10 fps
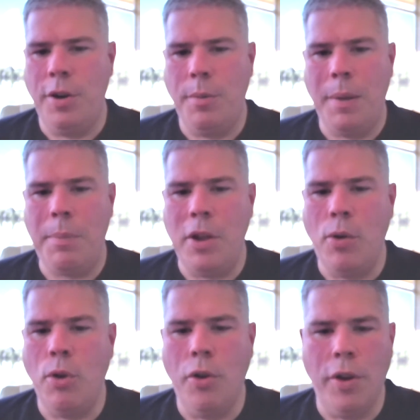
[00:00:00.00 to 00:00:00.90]
might be
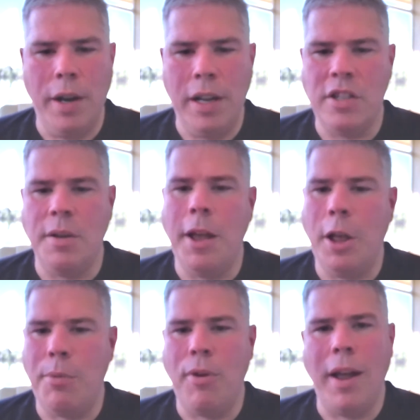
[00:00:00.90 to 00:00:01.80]
older and needs some
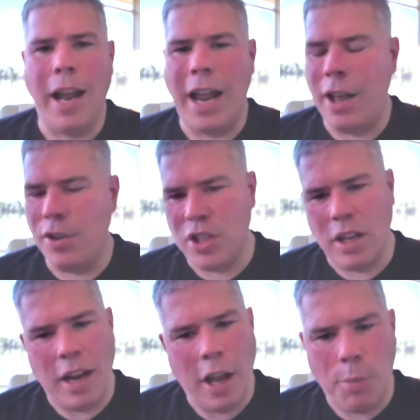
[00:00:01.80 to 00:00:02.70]
help around the house. You
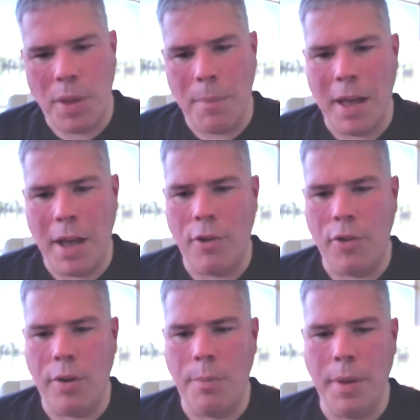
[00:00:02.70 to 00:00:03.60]
can help them out a
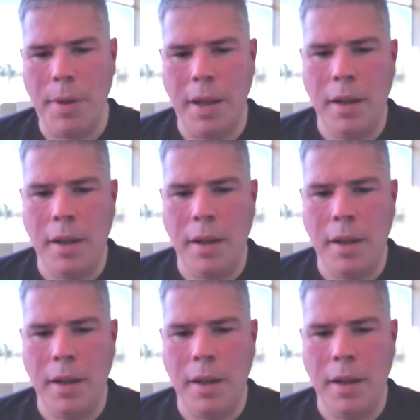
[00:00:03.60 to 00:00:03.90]
little bit.